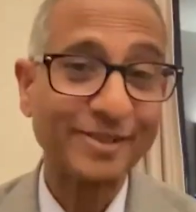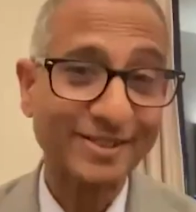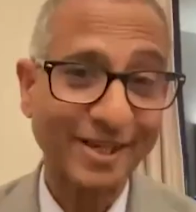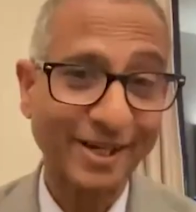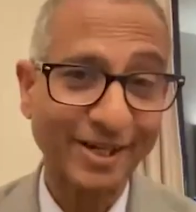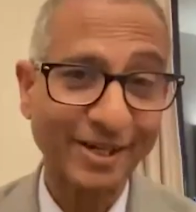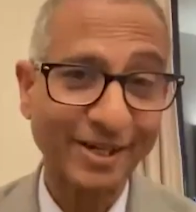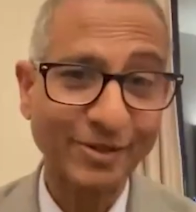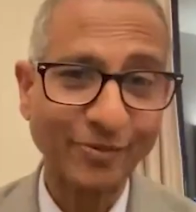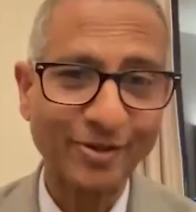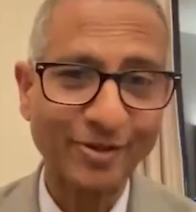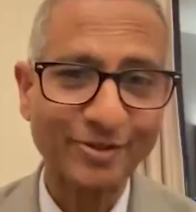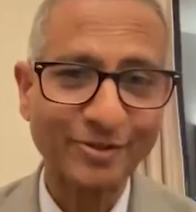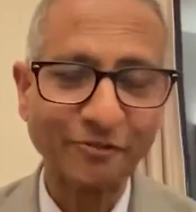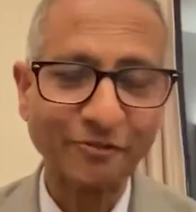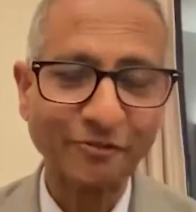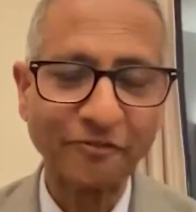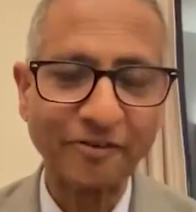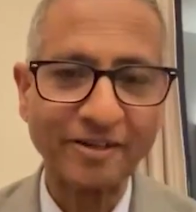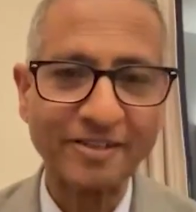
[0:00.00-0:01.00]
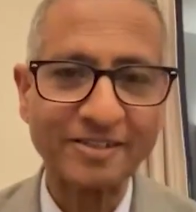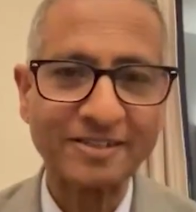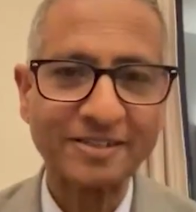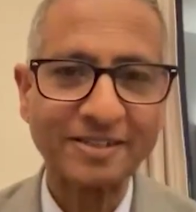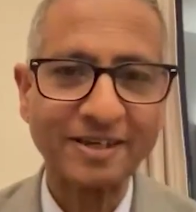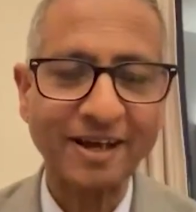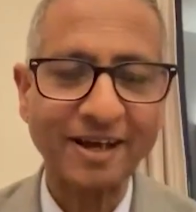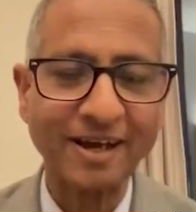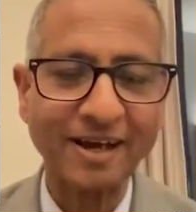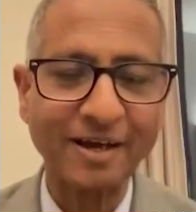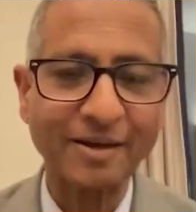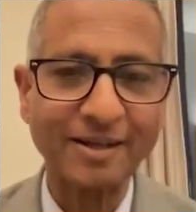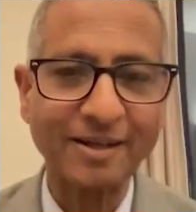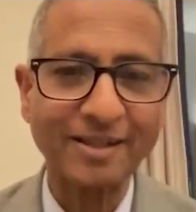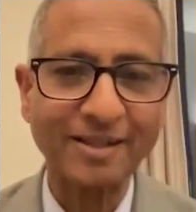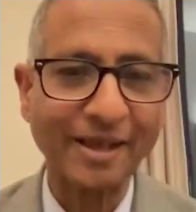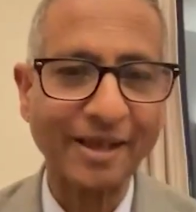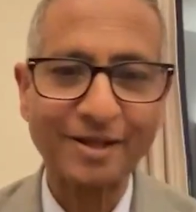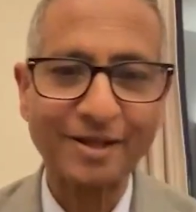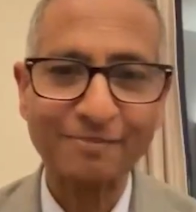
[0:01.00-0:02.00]
second question first,
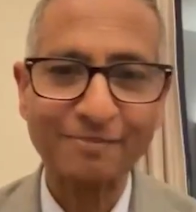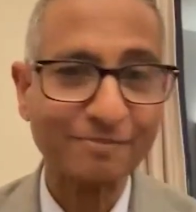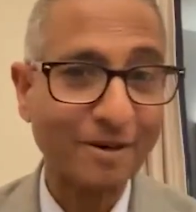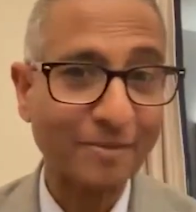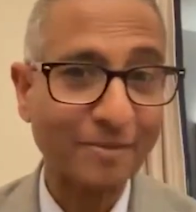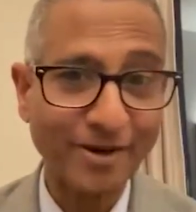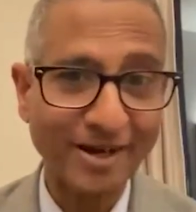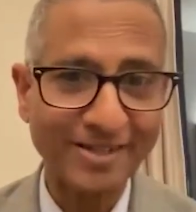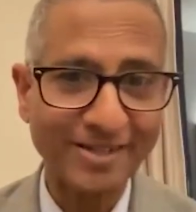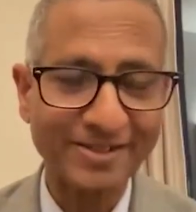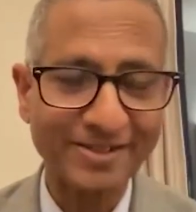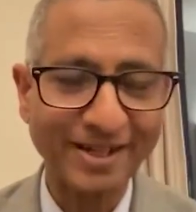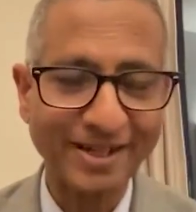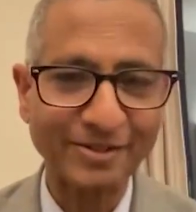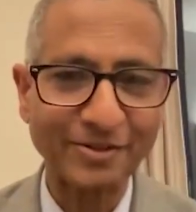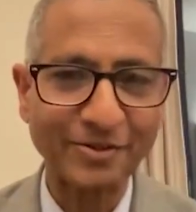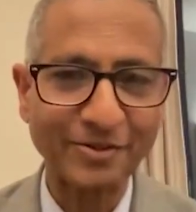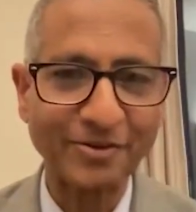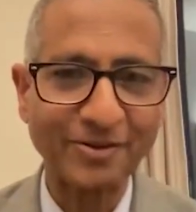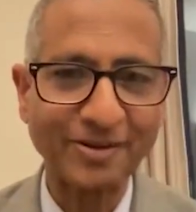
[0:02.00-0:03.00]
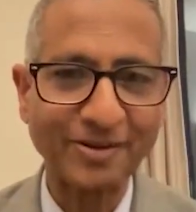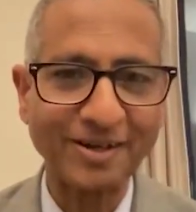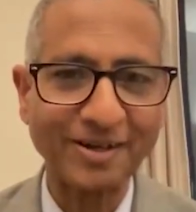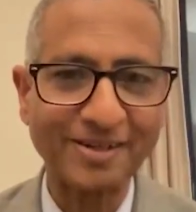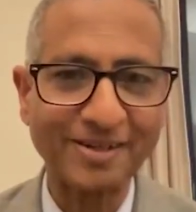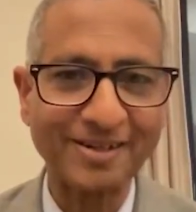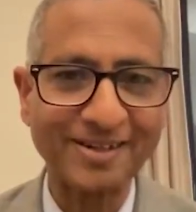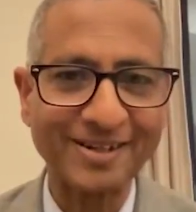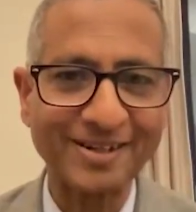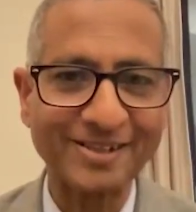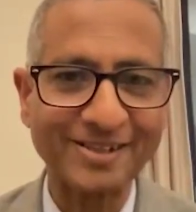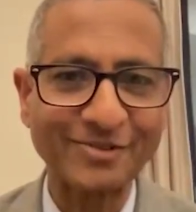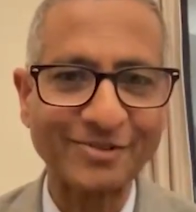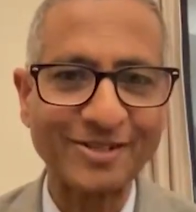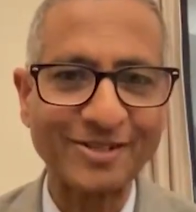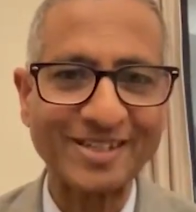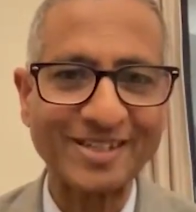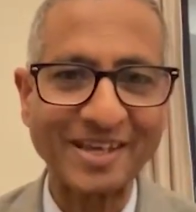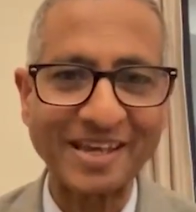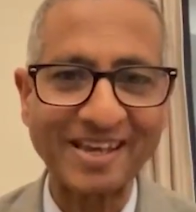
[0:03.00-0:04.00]
like Mimrah said, it's a
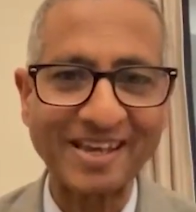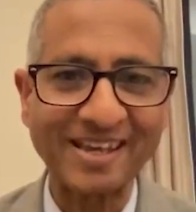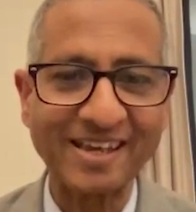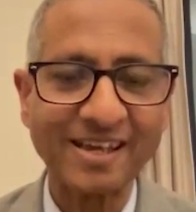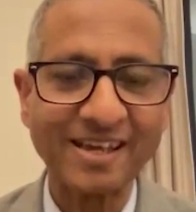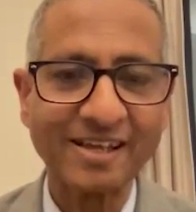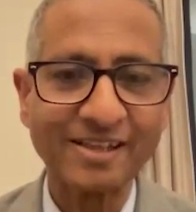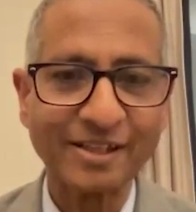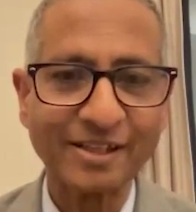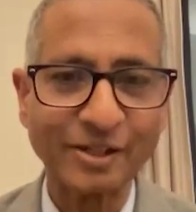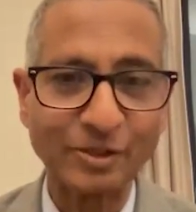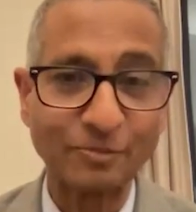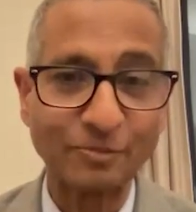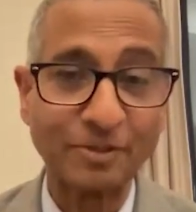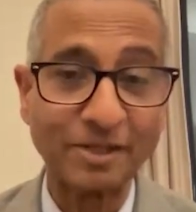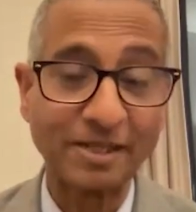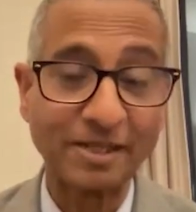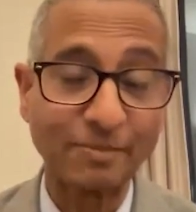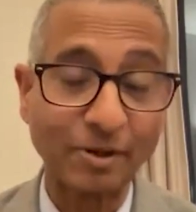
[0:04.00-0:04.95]
risky thing to predict.